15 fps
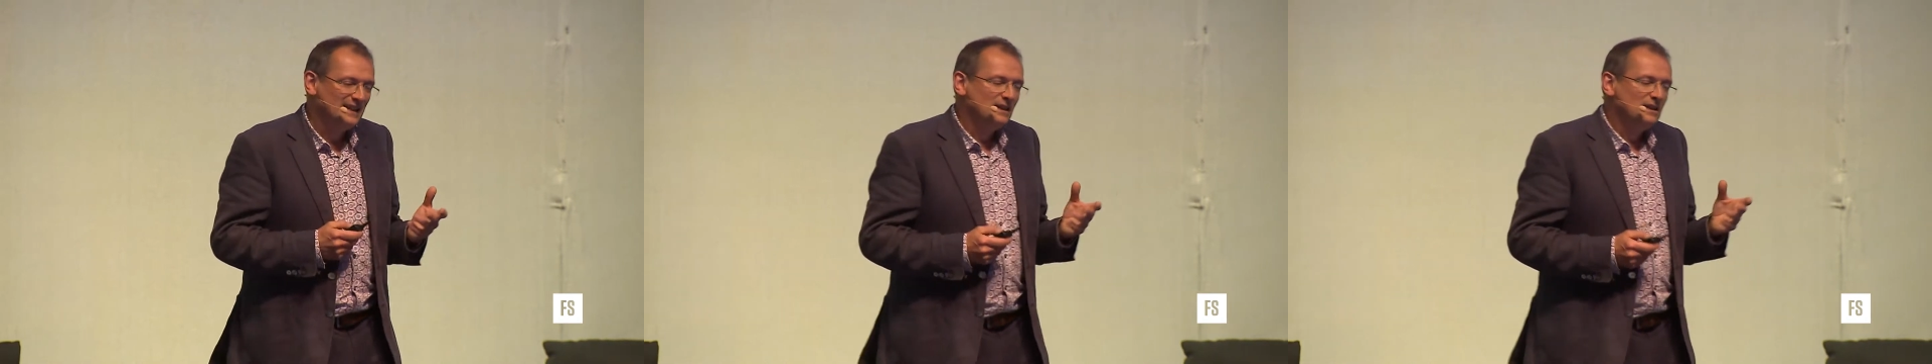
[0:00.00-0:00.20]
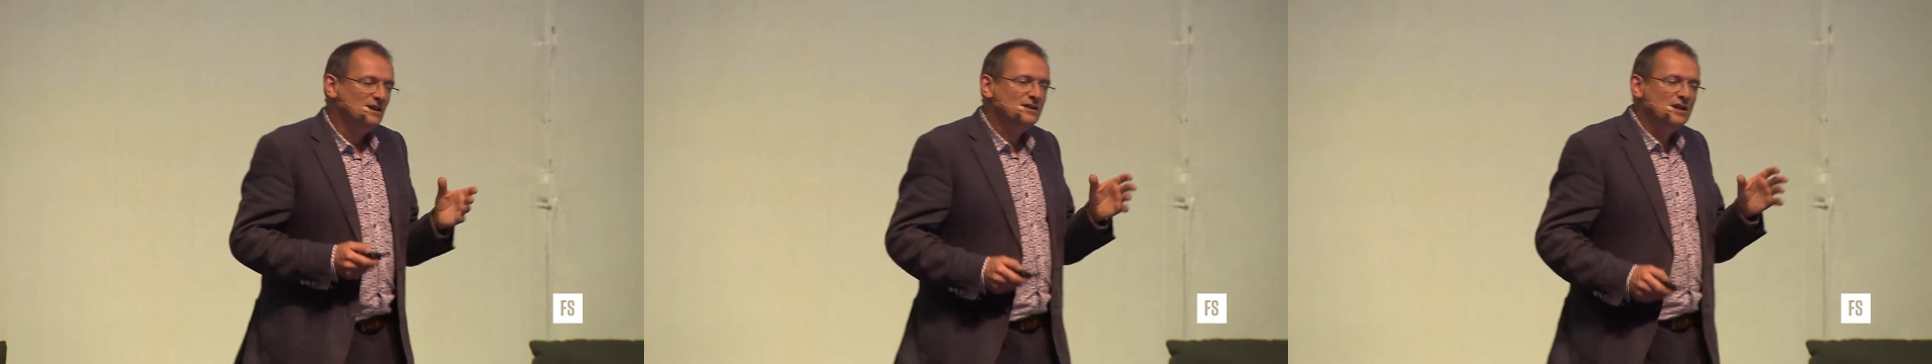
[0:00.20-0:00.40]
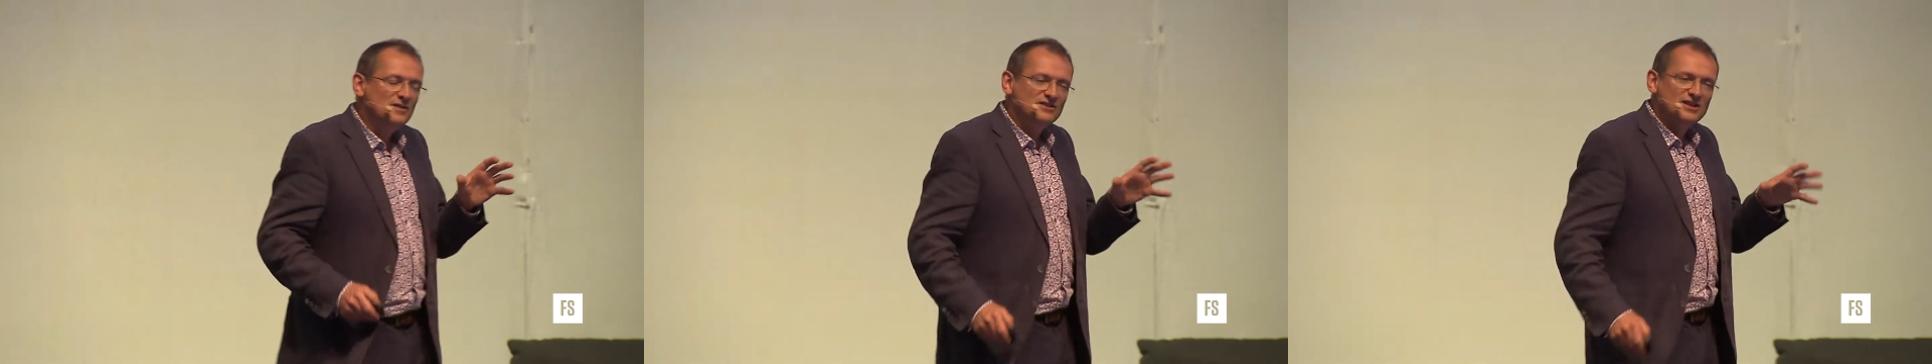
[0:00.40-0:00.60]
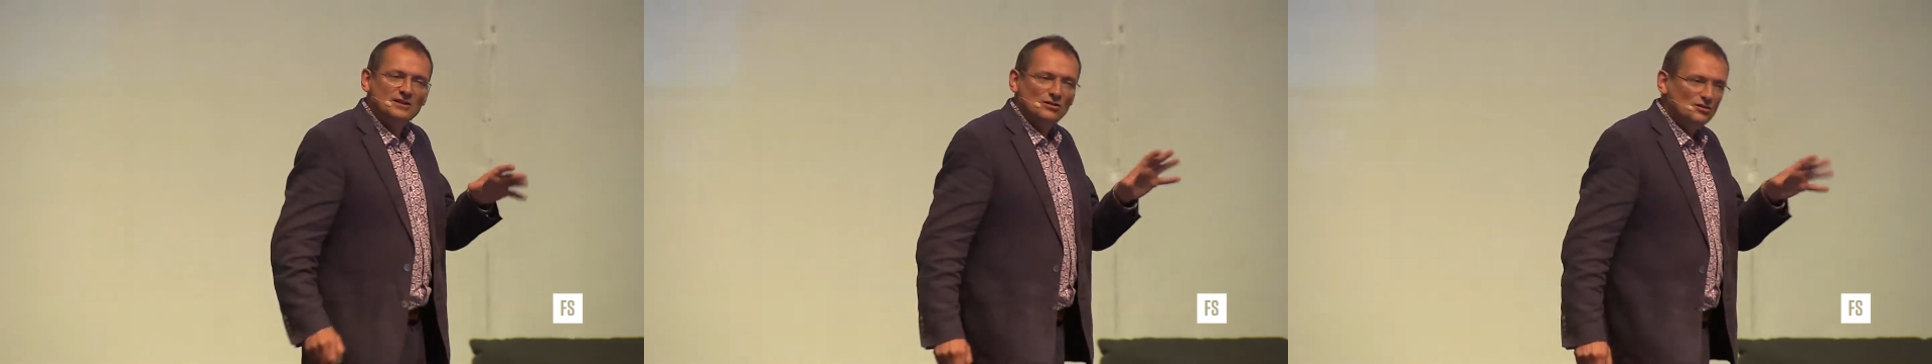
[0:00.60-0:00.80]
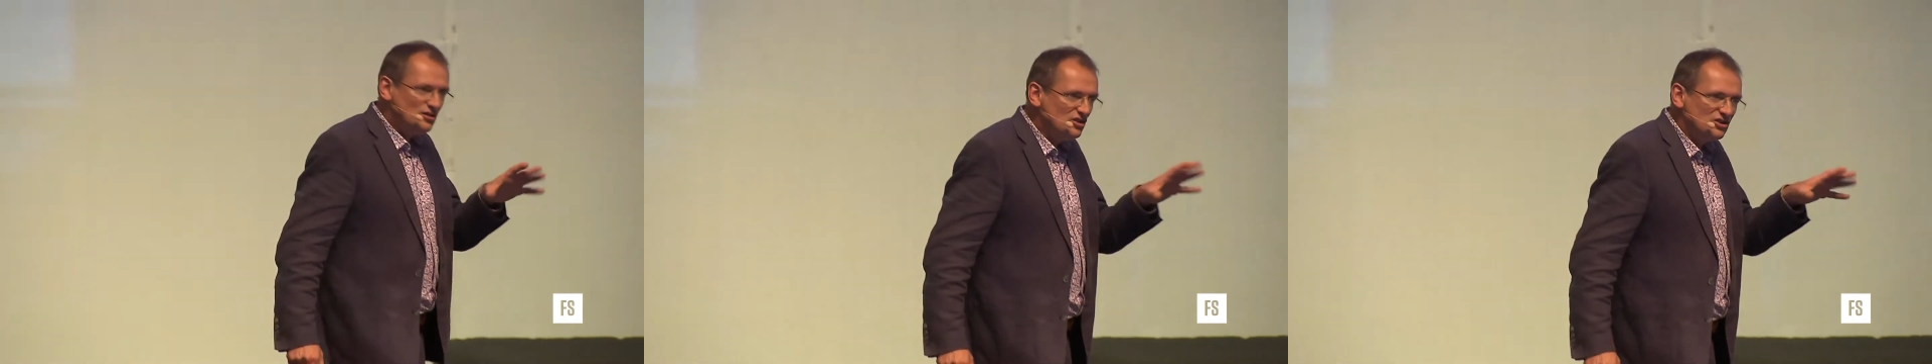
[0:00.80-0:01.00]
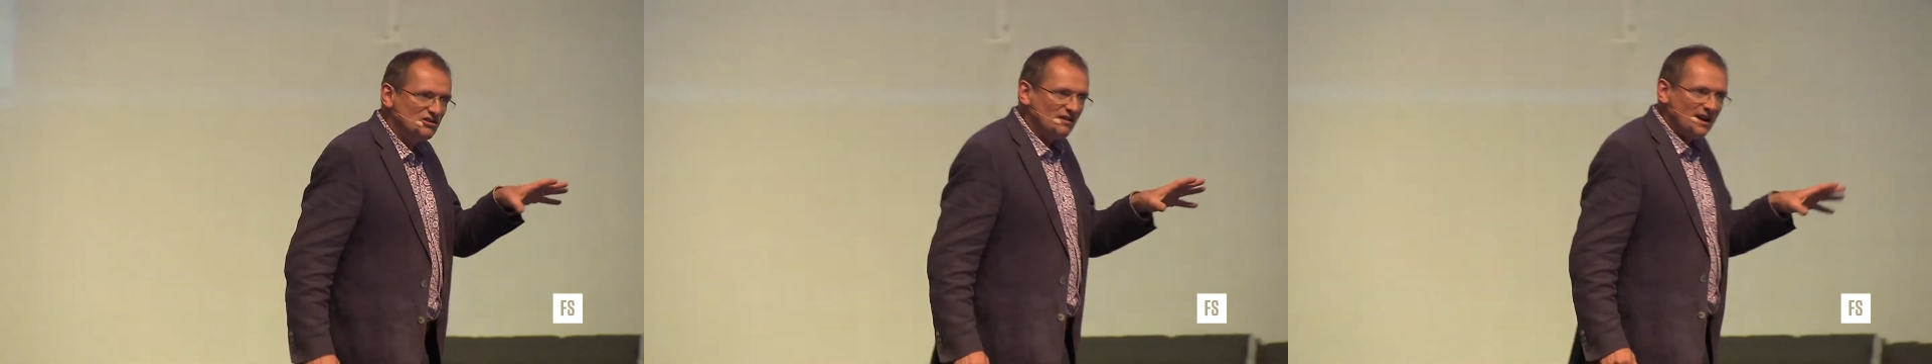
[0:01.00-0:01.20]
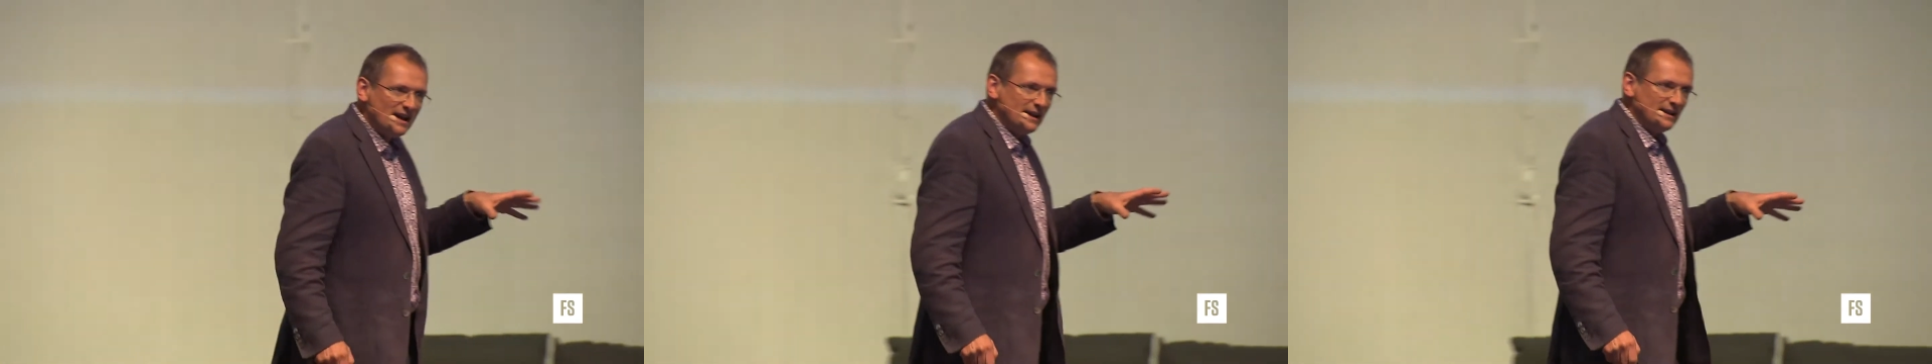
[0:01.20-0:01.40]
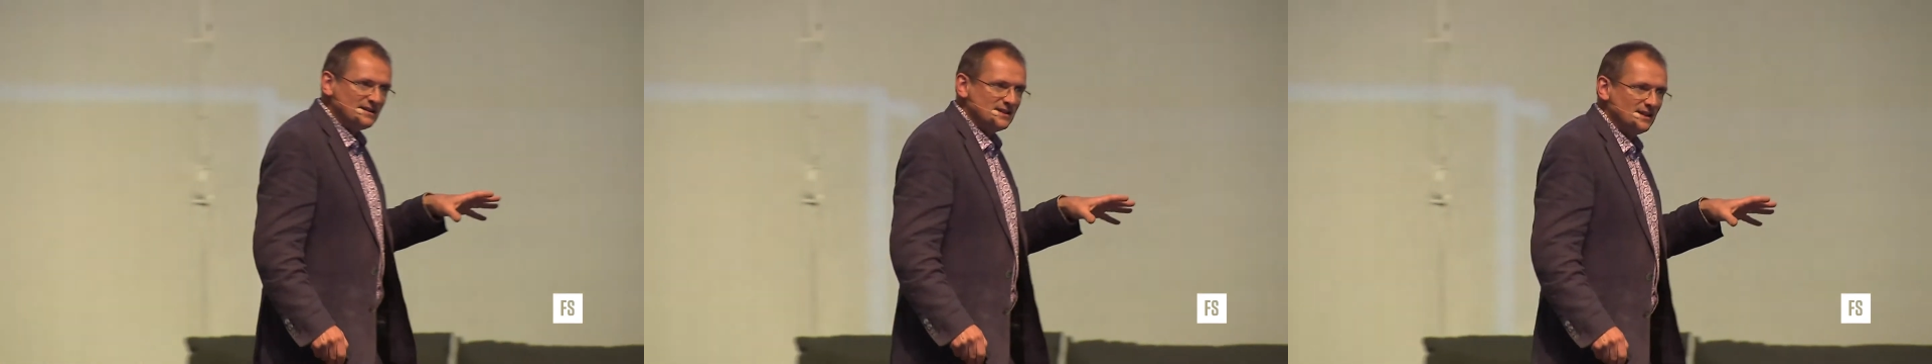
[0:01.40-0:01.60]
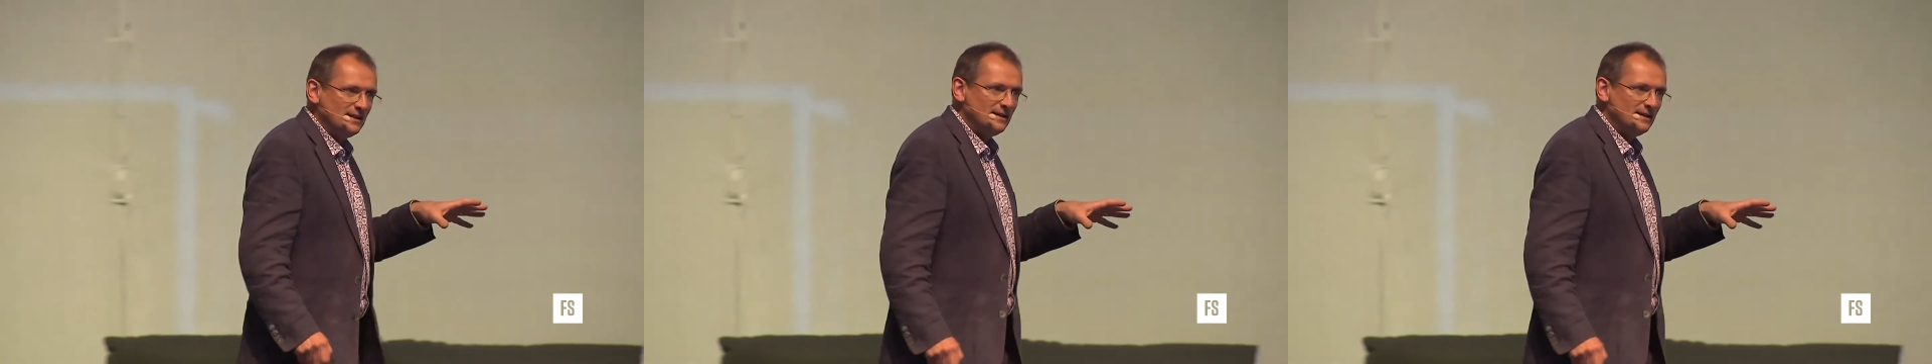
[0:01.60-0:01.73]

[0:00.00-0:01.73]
You know, the technology's great.